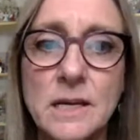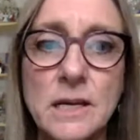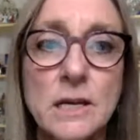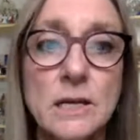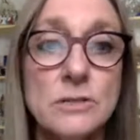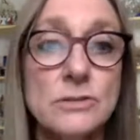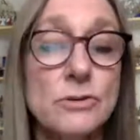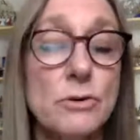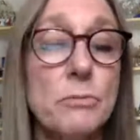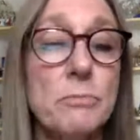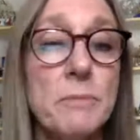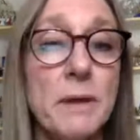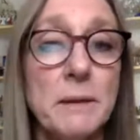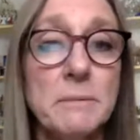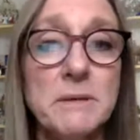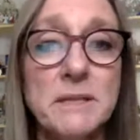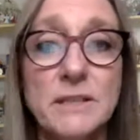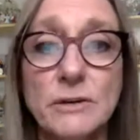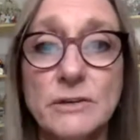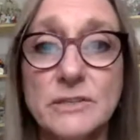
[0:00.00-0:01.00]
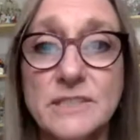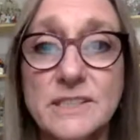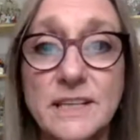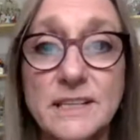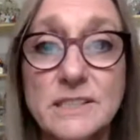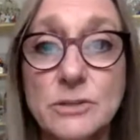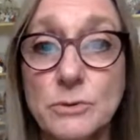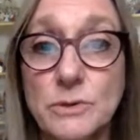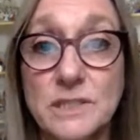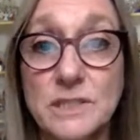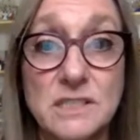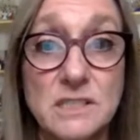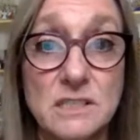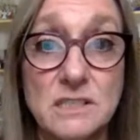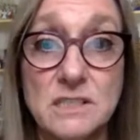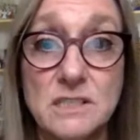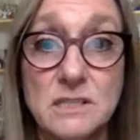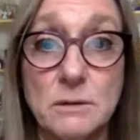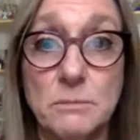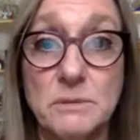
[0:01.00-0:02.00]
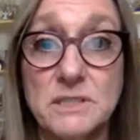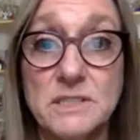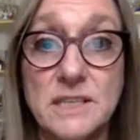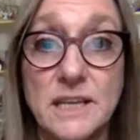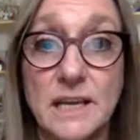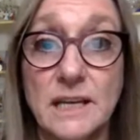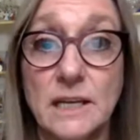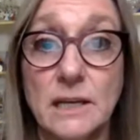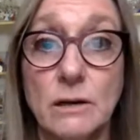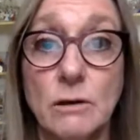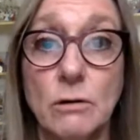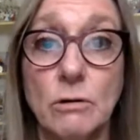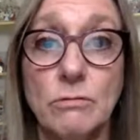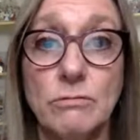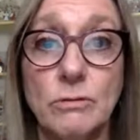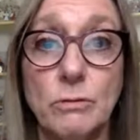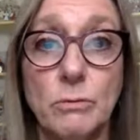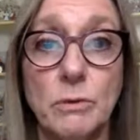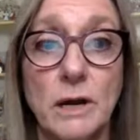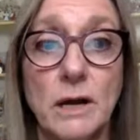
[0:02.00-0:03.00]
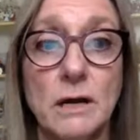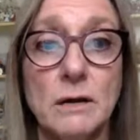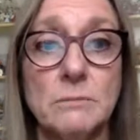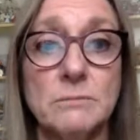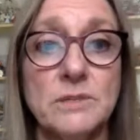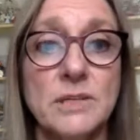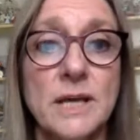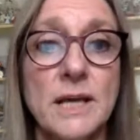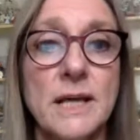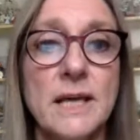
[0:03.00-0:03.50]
So maybe their sensory system is getting overwhelmed.